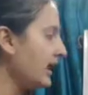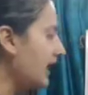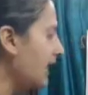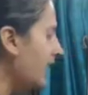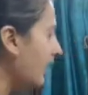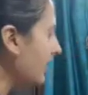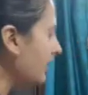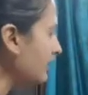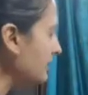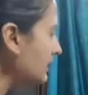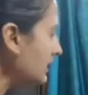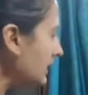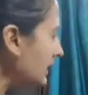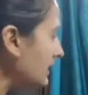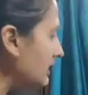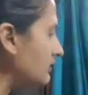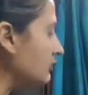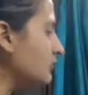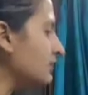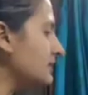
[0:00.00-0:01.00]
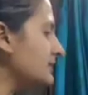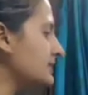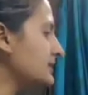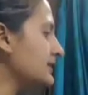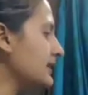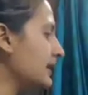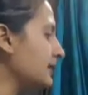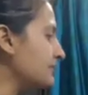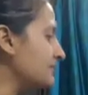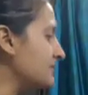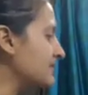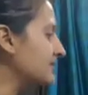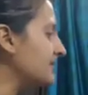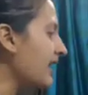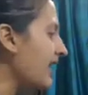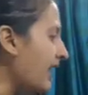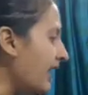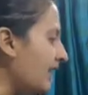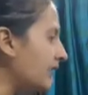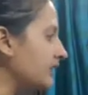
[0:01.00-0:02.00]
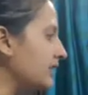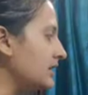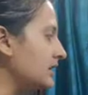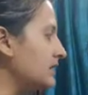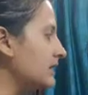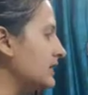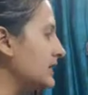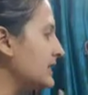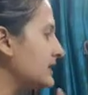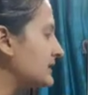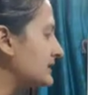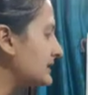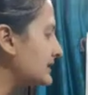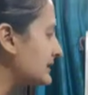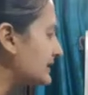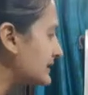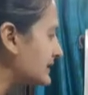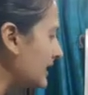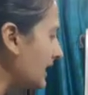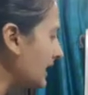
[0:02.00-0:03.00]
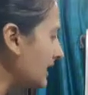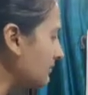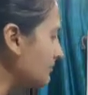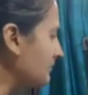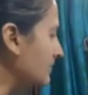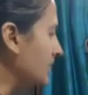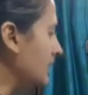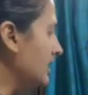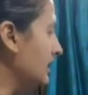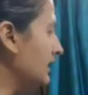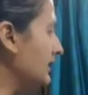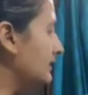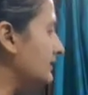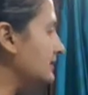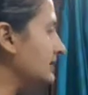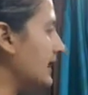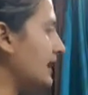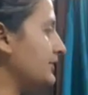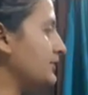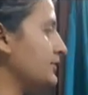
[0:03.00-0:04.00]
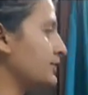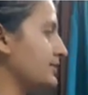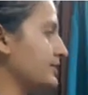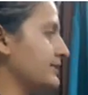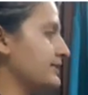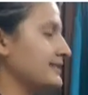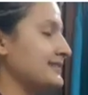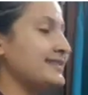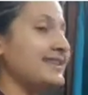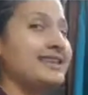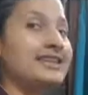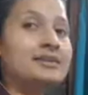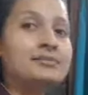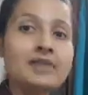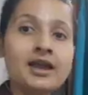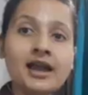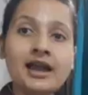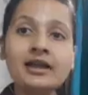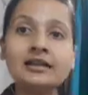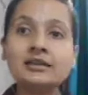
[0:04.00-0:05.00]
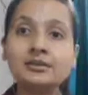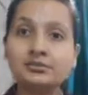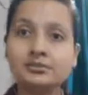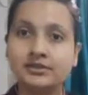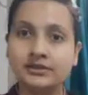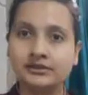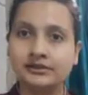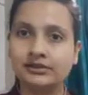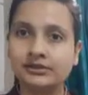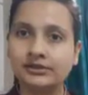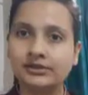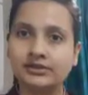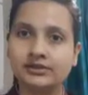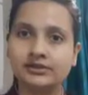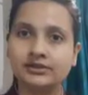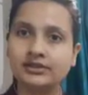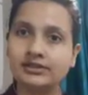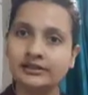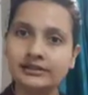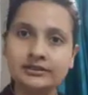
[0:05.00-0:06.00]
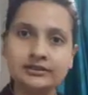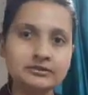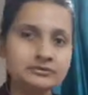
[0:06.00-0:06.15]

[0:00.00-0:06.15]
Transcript: and equal set means having same letters, same element. Clear?